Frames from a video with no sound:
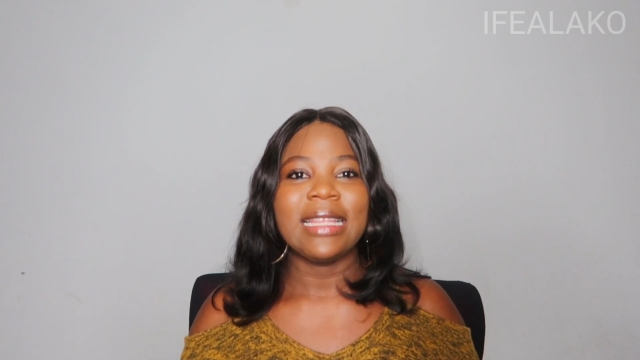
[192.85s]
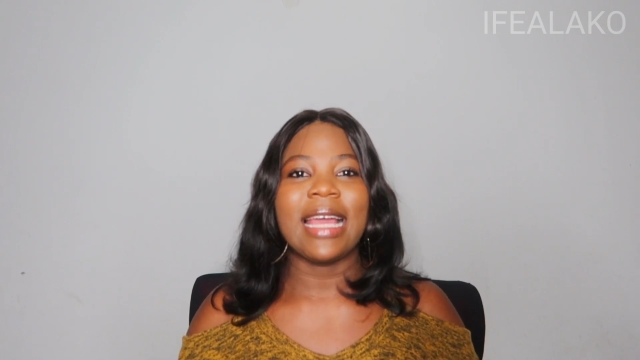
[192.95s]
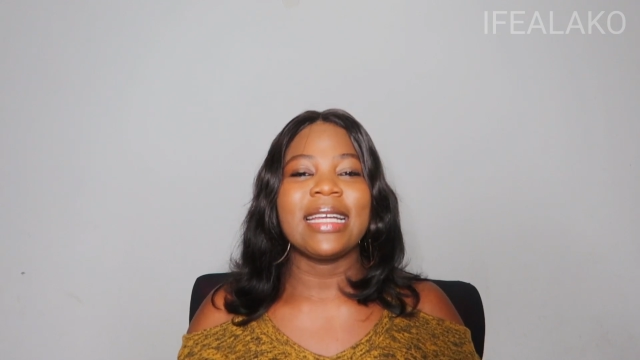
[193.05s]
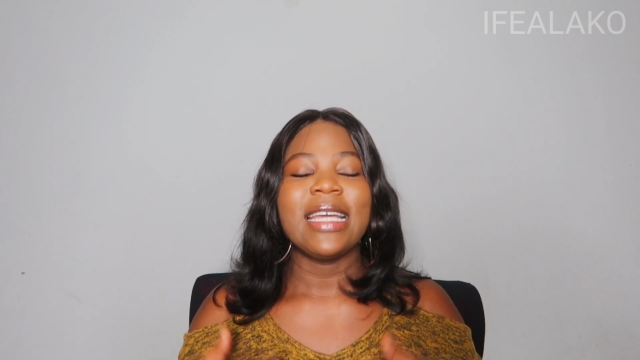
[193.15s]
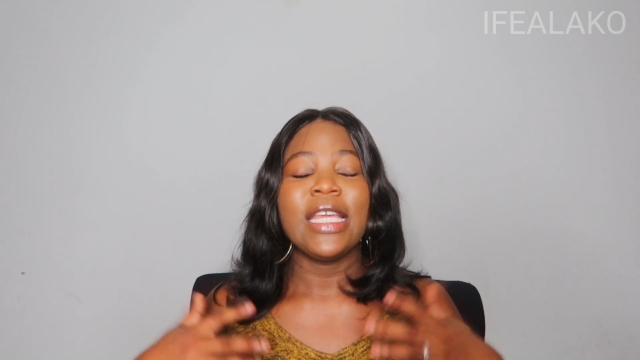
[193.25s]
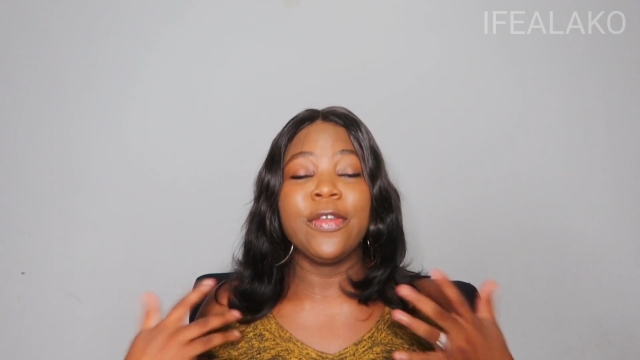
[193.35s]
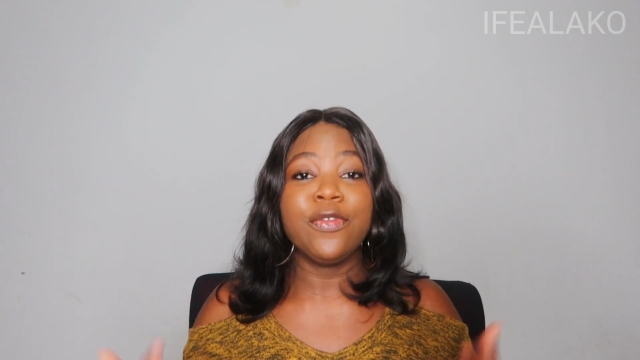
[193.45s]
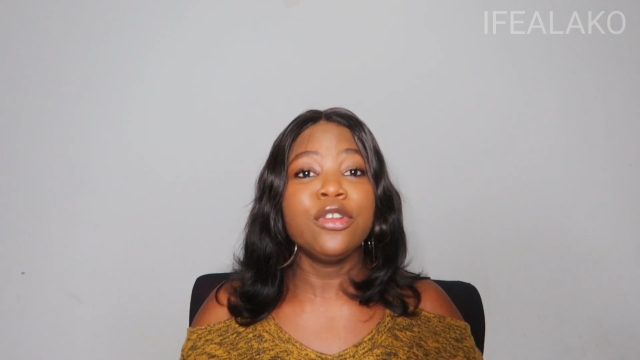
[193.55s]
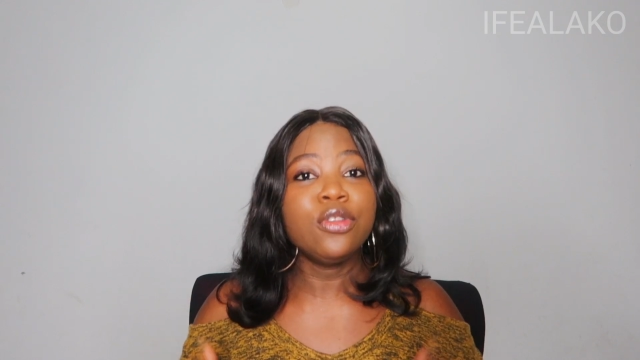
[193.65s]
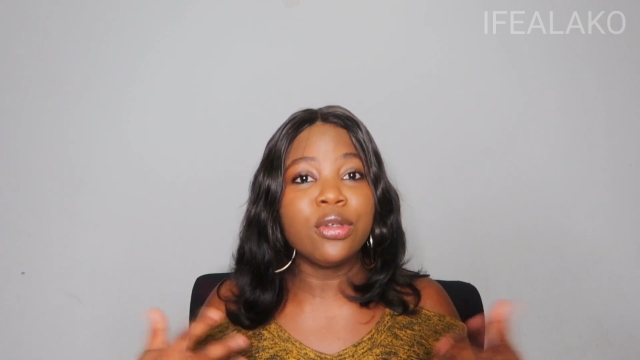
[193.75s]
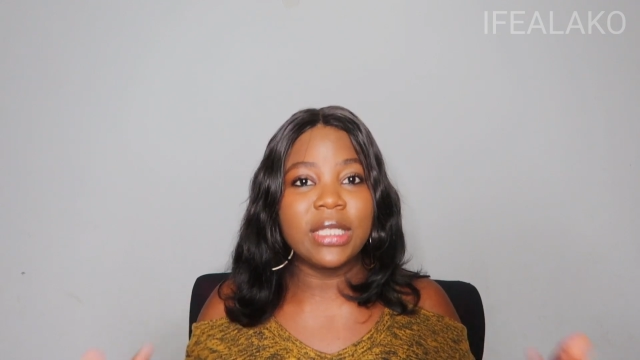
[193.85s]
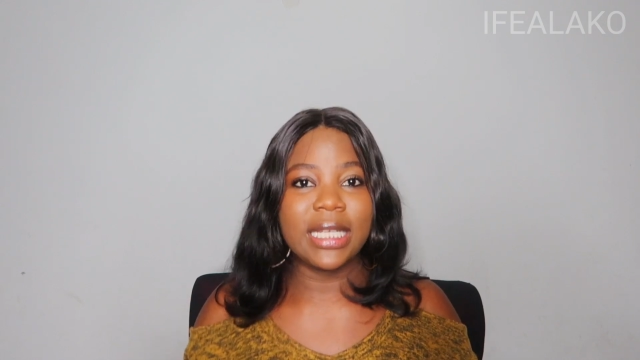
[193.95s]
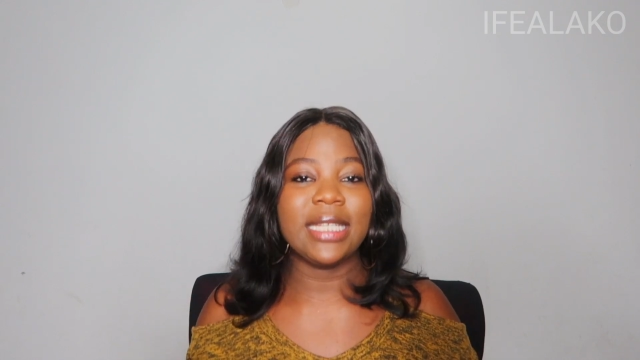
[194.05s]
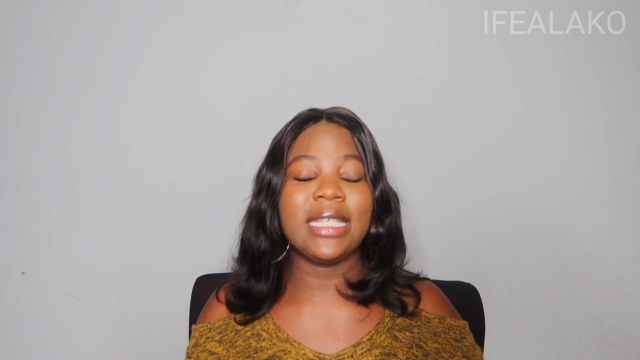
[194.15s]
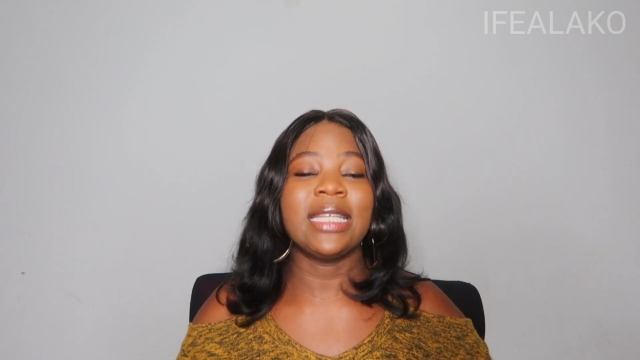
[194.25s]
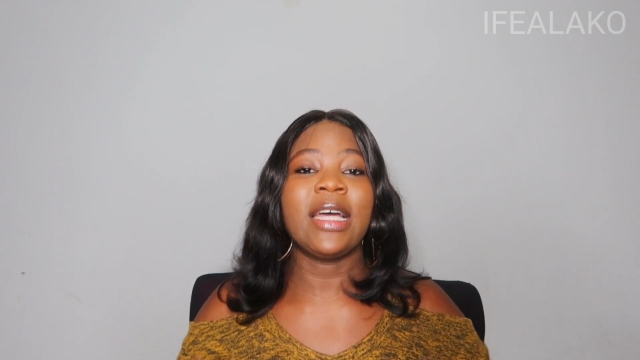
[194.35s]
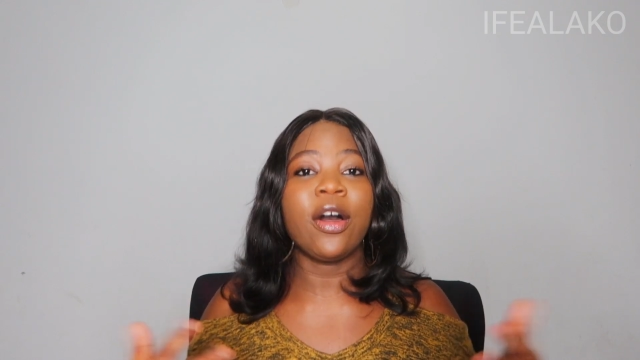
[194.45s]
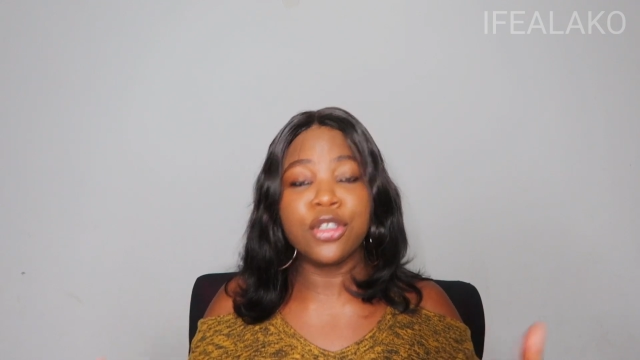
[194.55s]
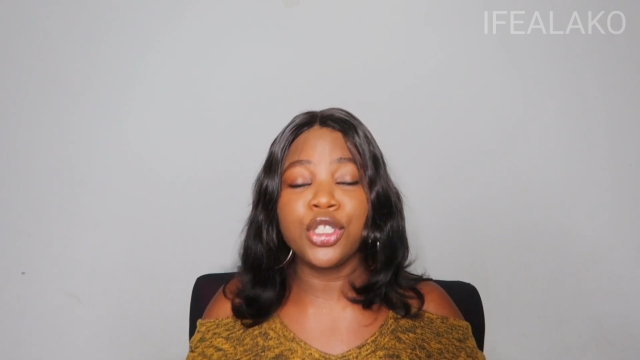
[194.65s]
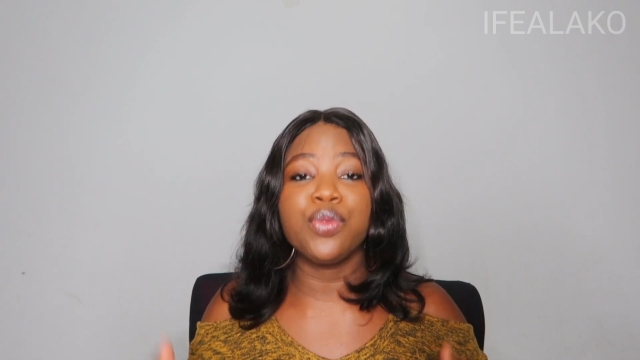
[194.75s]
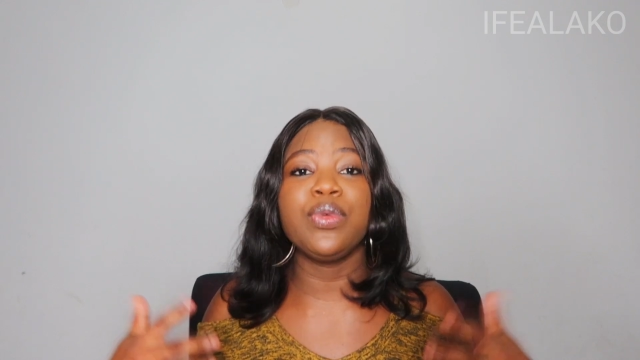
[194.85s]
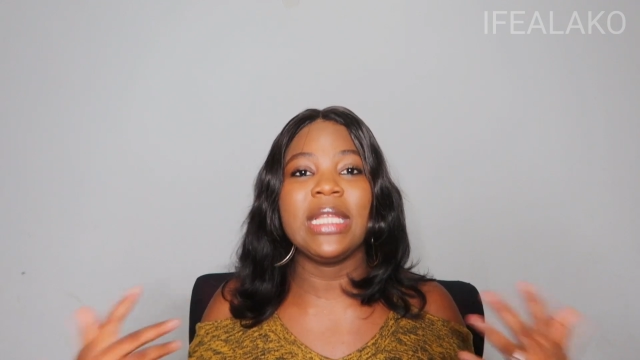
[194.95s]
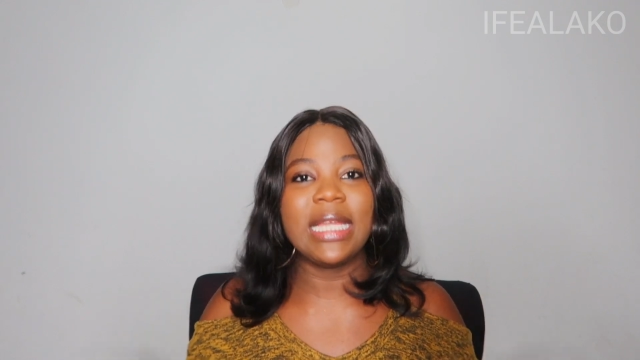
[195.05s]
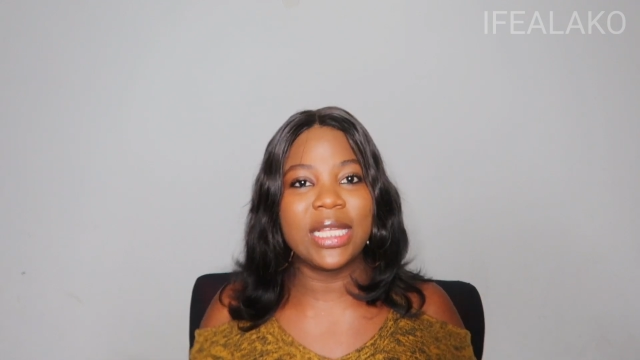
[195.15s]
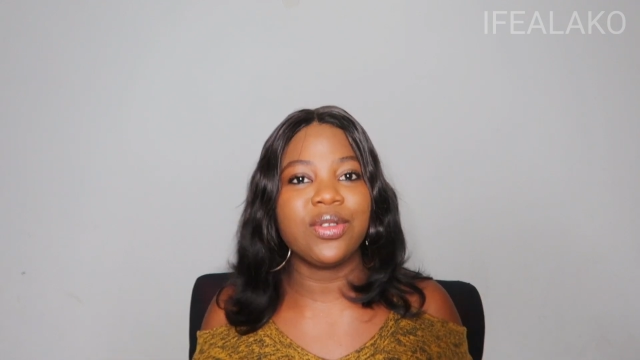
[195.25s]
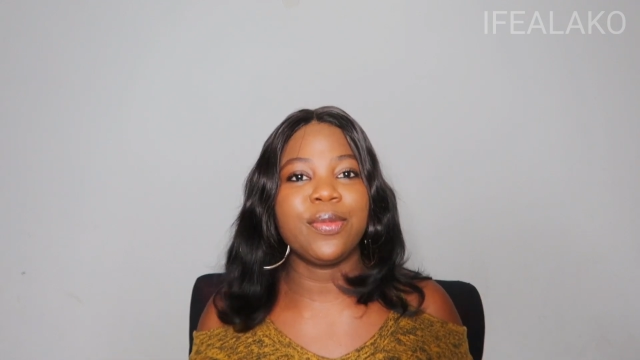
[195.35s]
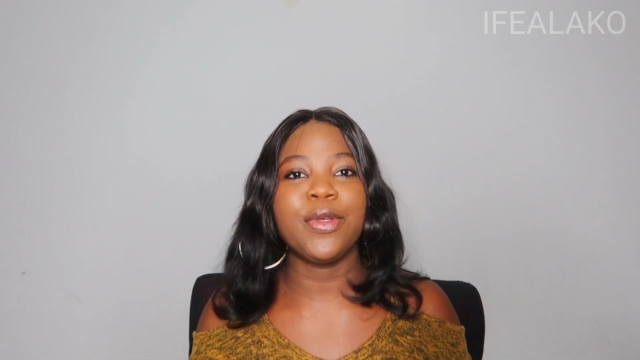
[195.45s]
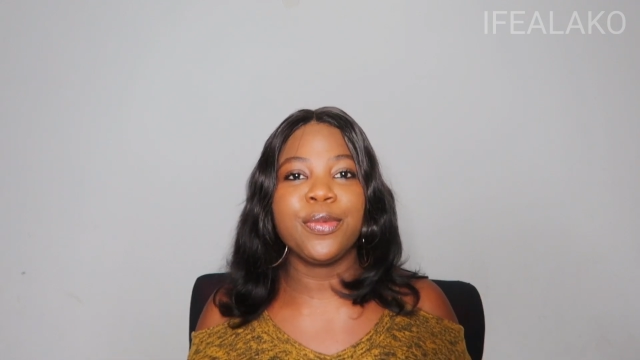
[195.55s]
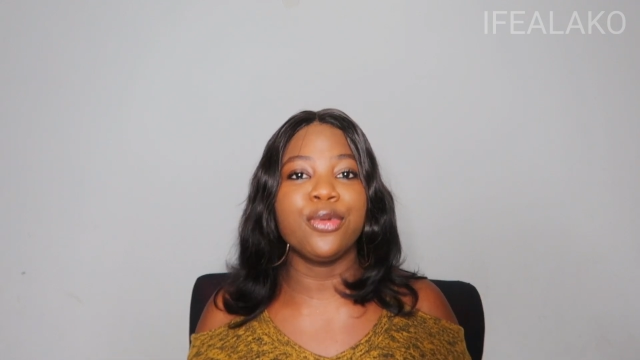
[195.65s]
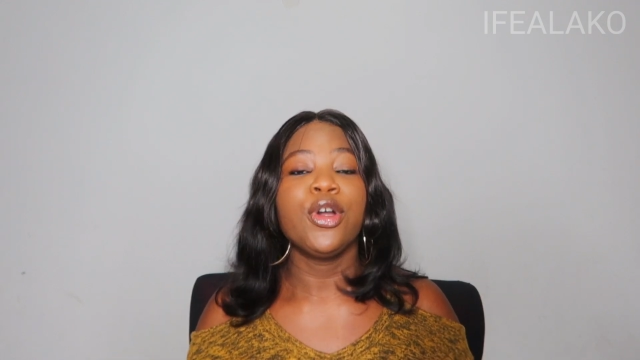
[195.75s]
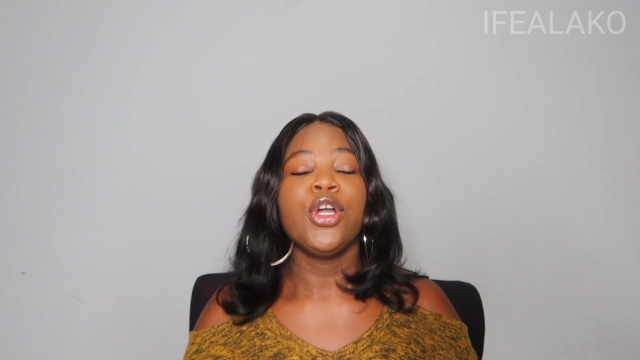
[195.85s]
Like, if you know TENI and how she relates to people,